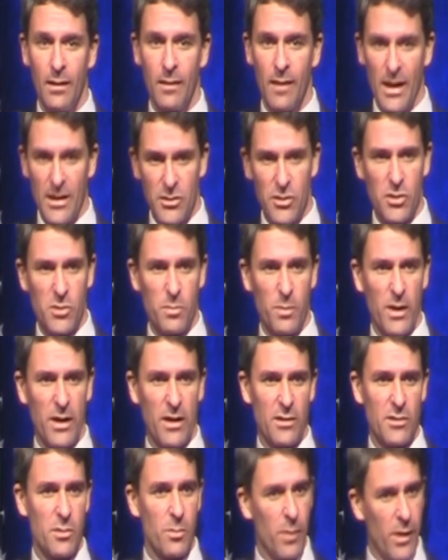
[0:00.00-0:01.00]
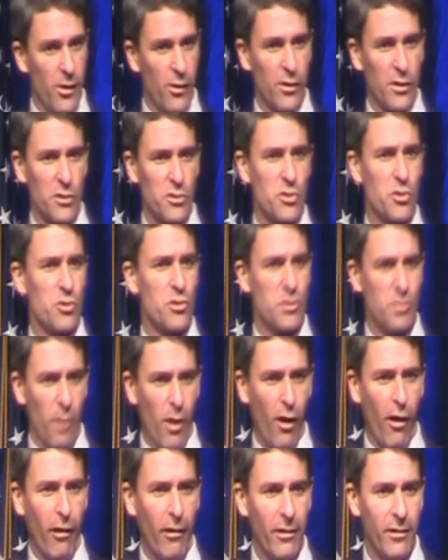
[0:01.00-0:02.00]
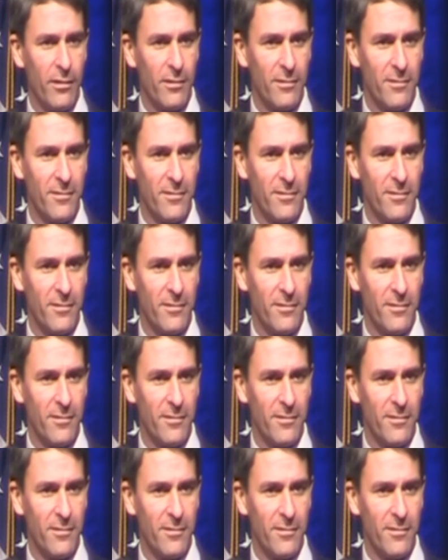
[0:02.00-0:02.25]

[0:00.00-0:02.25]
That's just because Americans are smart.